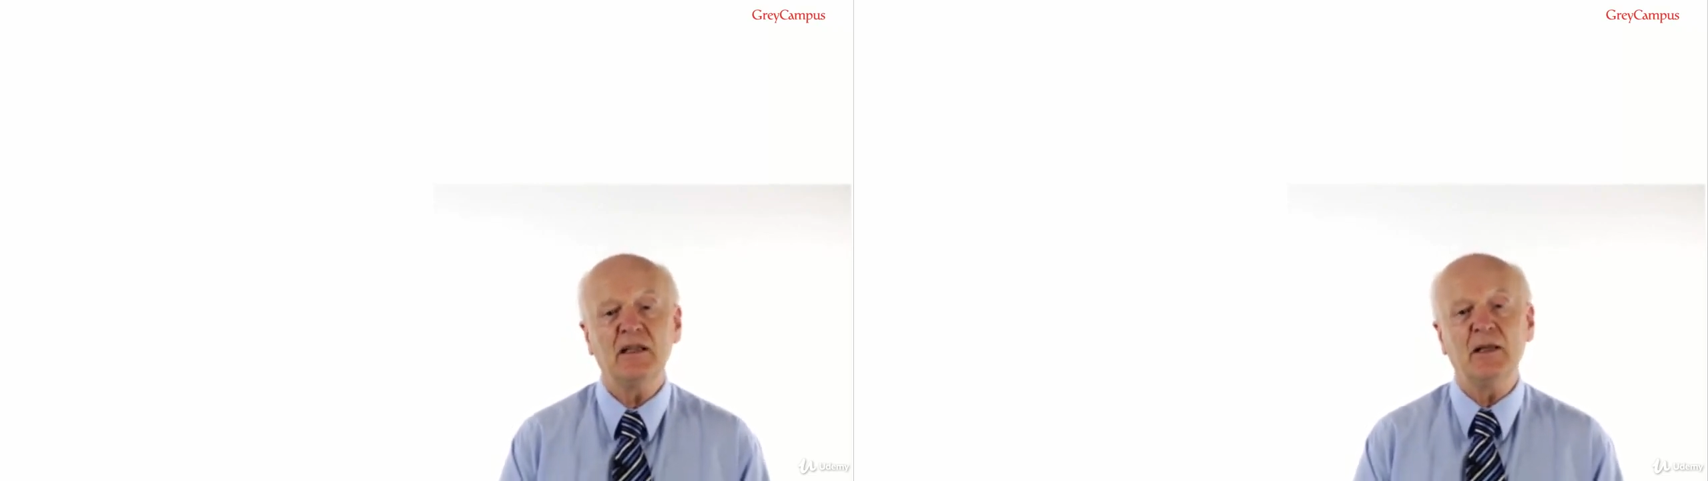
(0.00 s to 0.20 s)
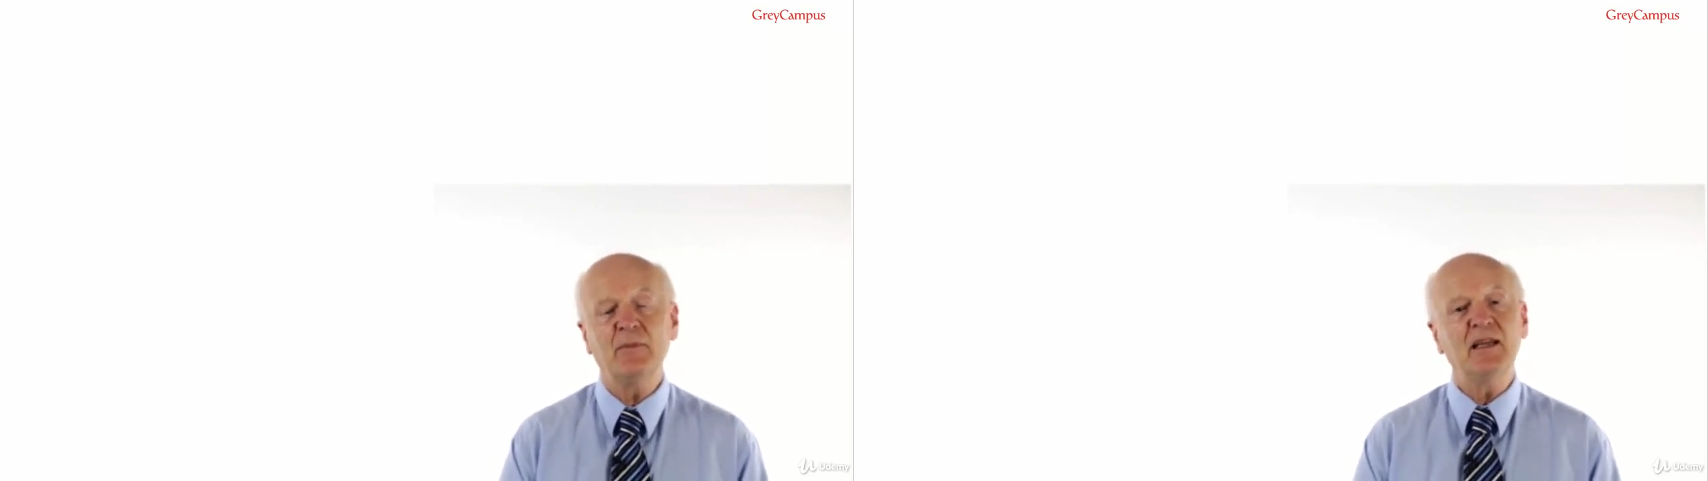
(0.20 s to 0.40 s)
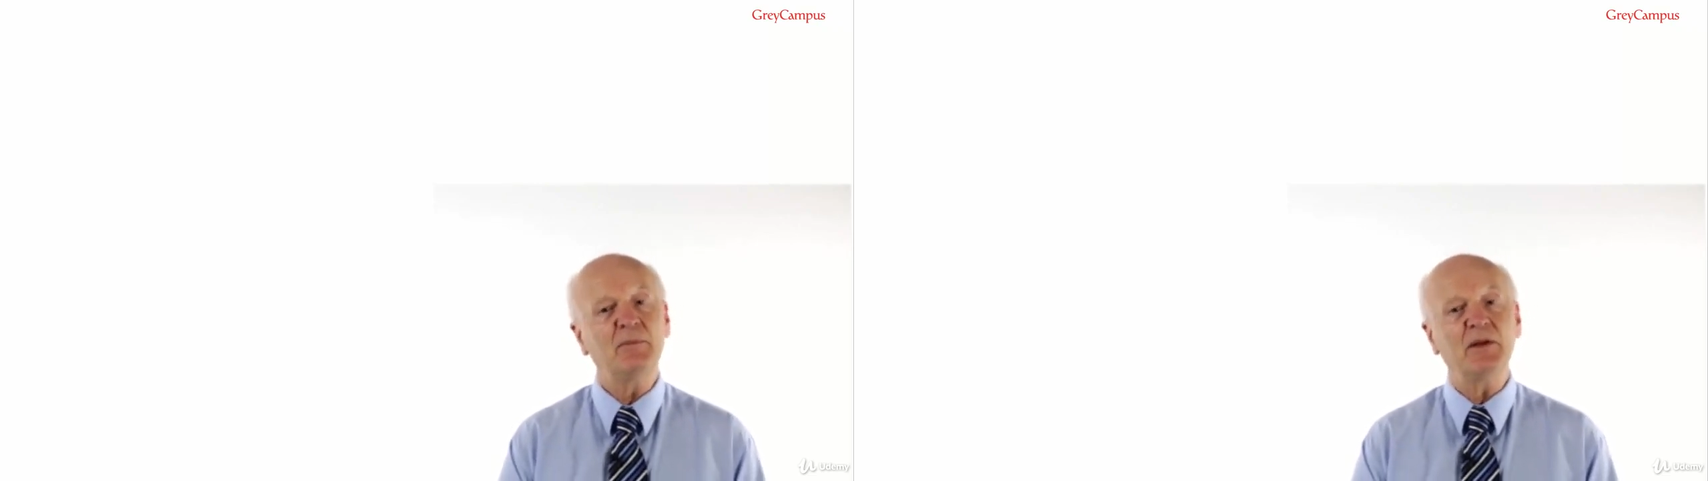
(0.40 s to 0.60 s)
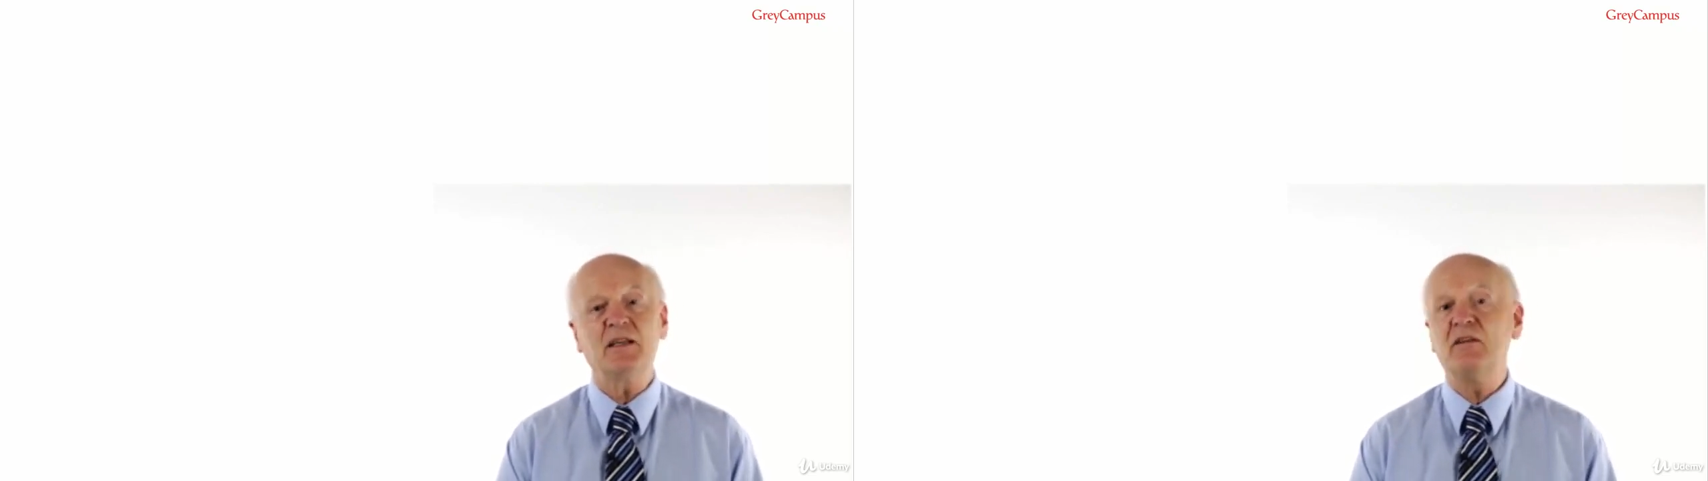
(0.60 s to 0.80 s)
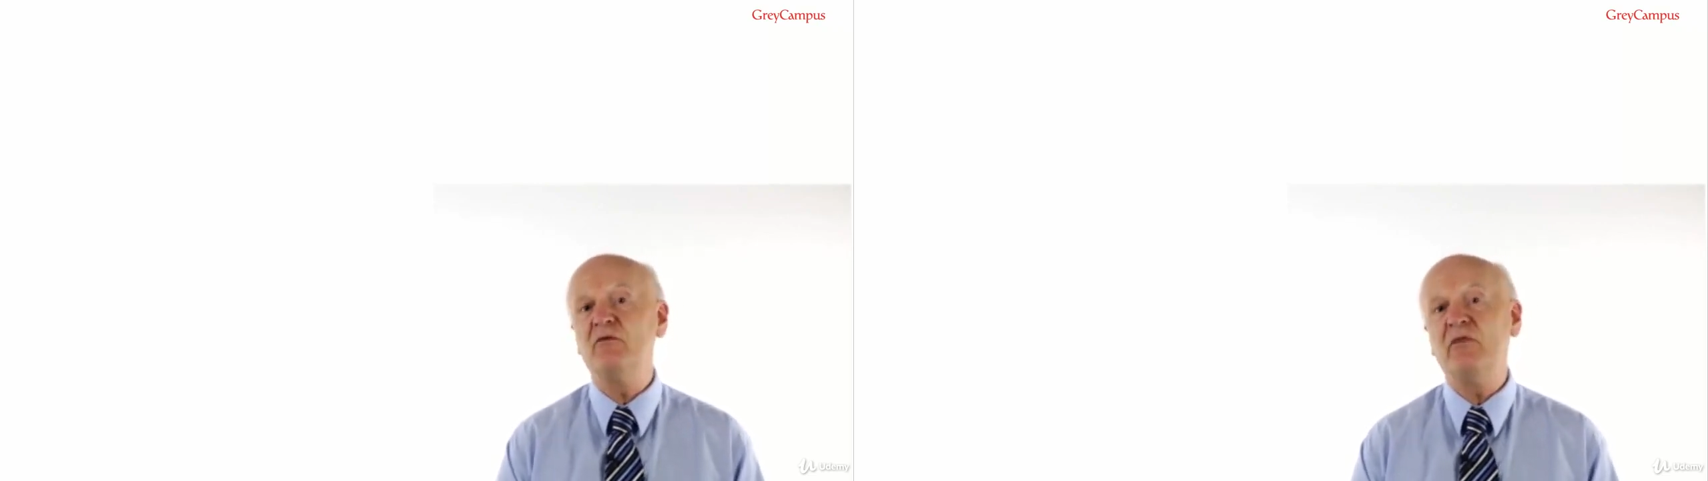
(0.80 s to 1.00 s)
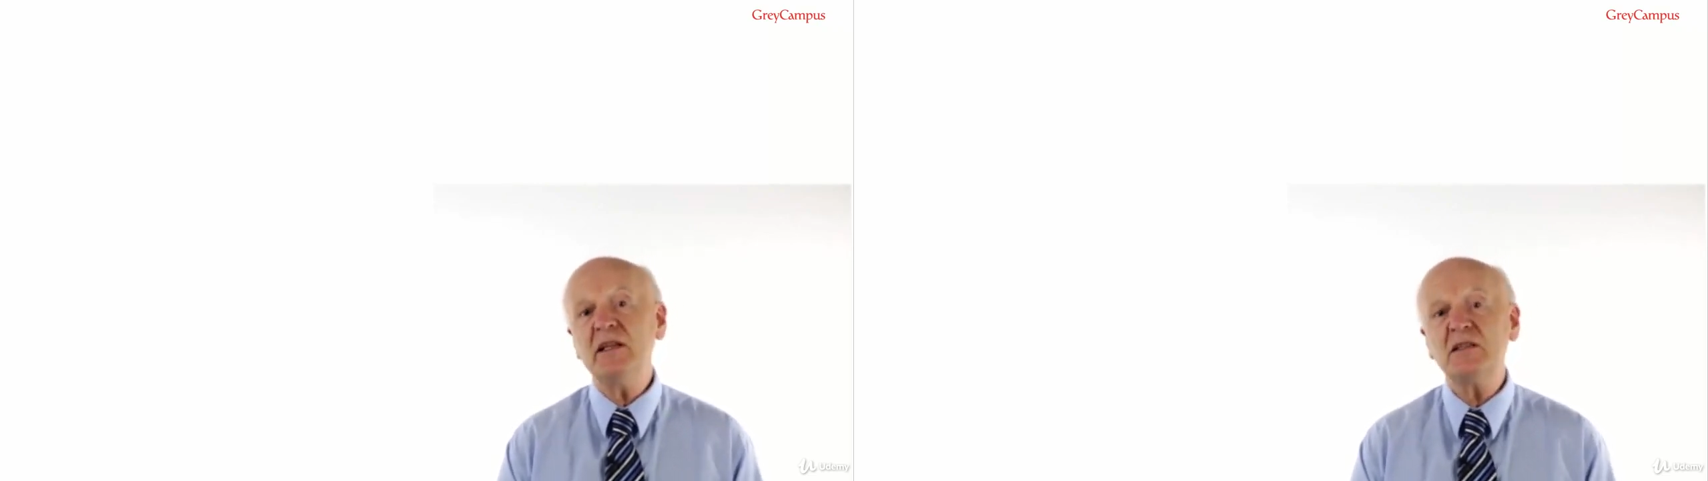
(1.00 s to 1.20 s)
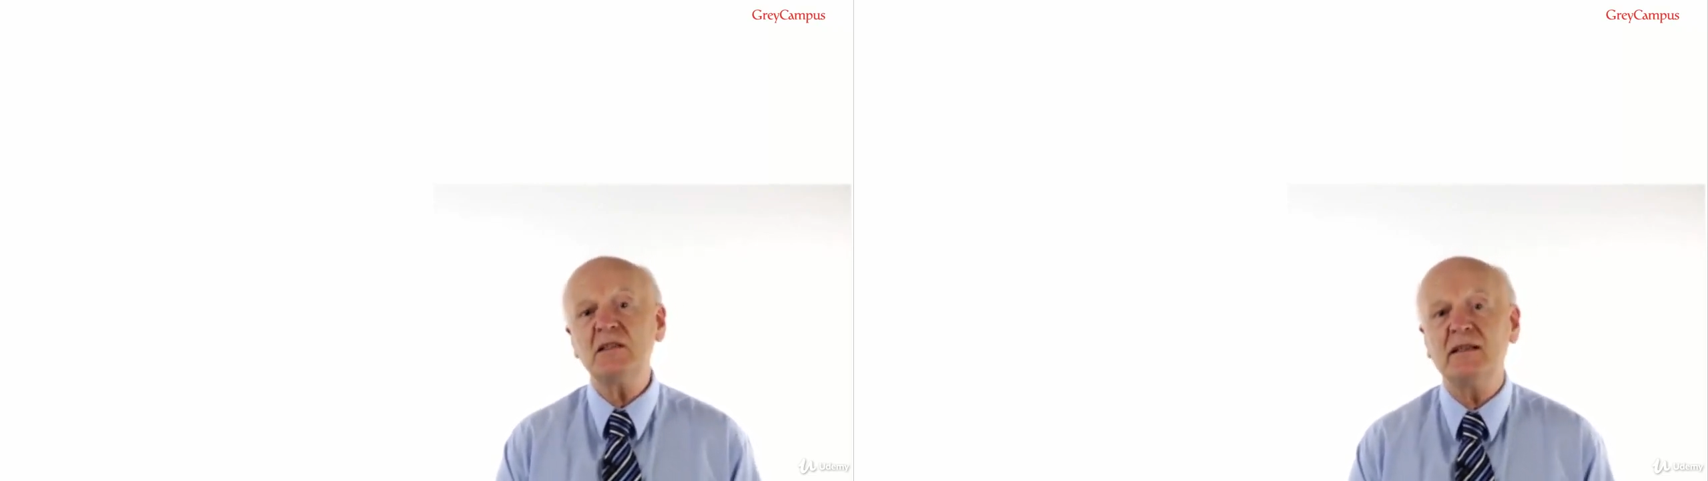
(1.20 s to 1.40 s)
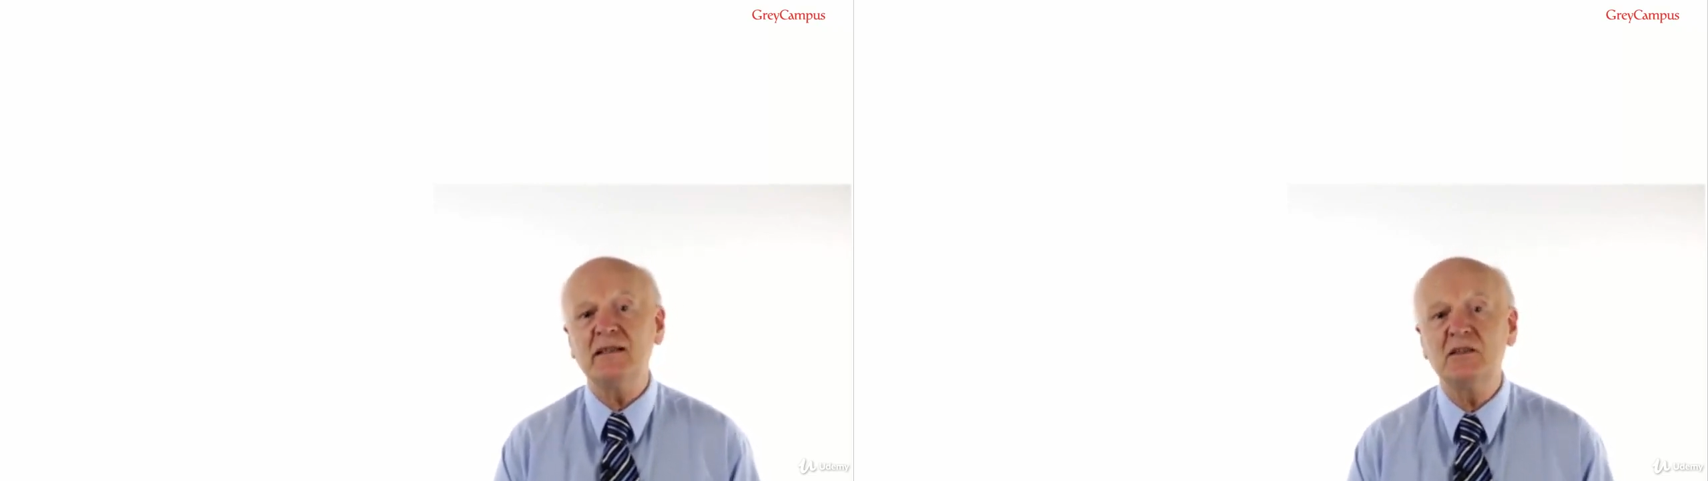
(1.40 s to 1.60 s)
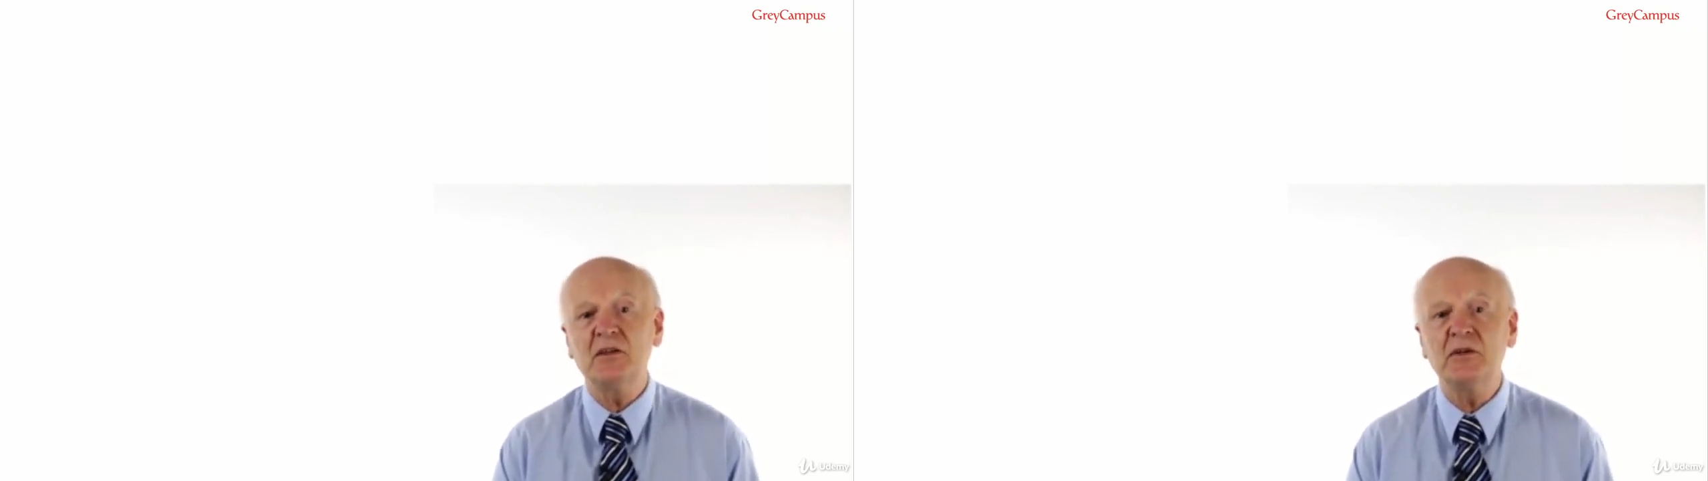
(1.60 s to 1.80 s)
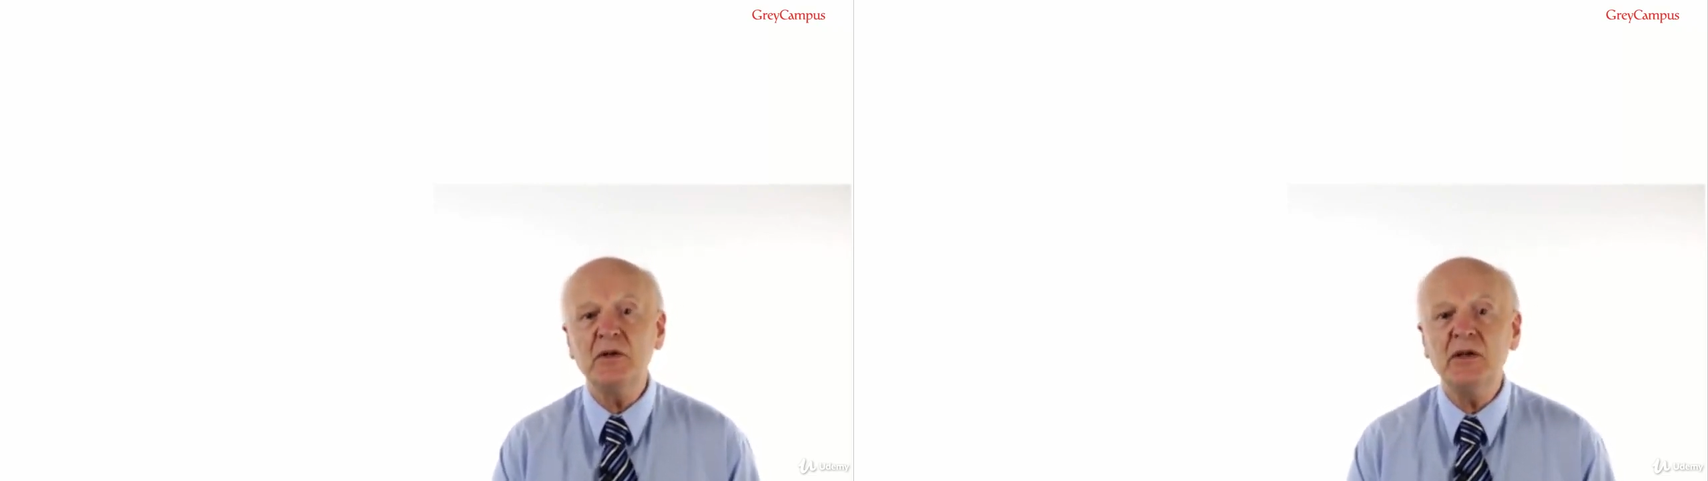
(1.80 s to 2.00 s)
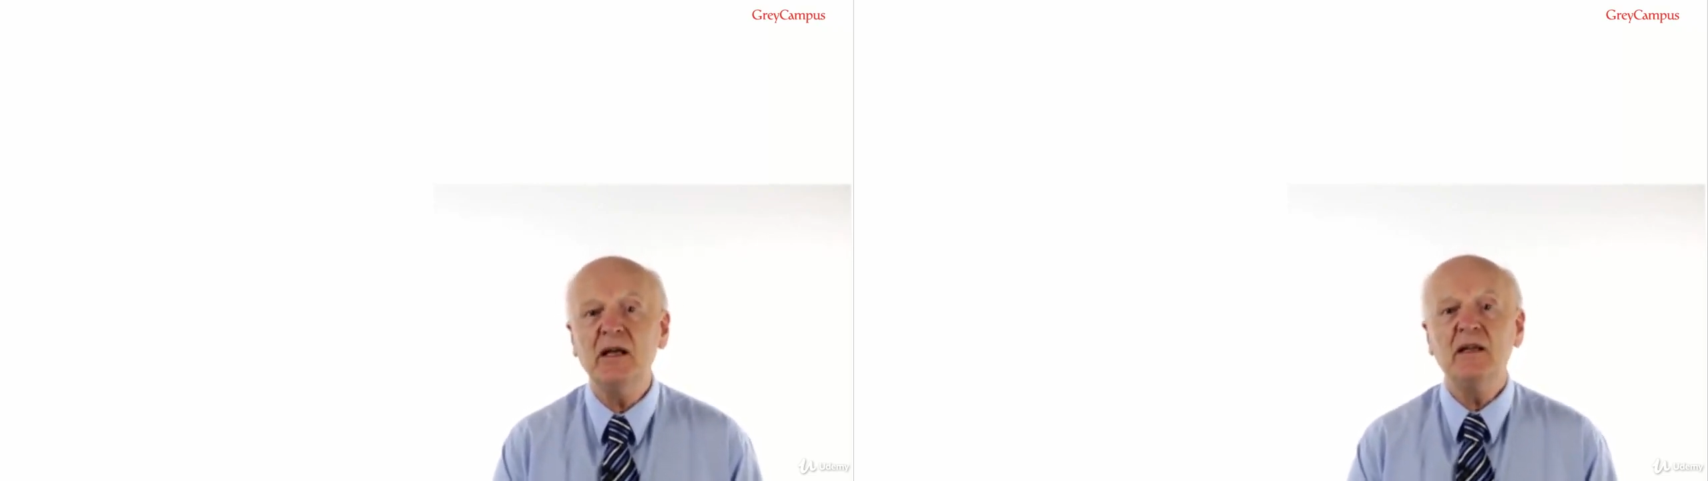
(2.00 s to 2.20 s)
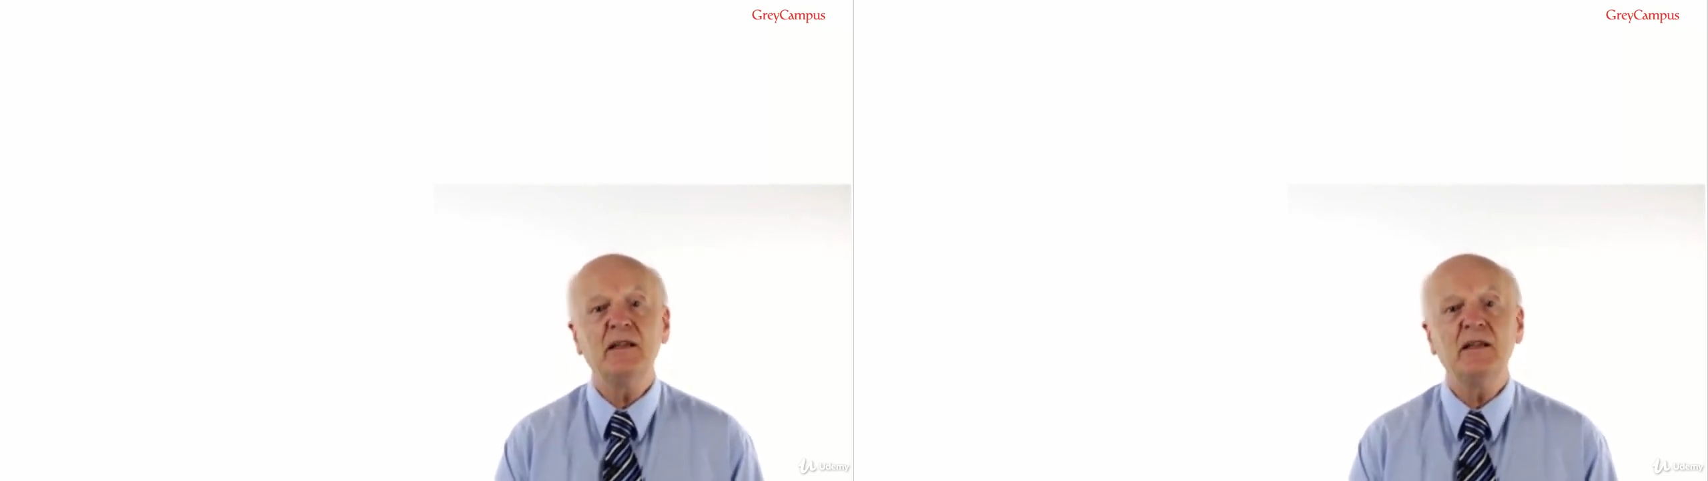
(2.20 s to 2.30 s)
they may be convinced that they do,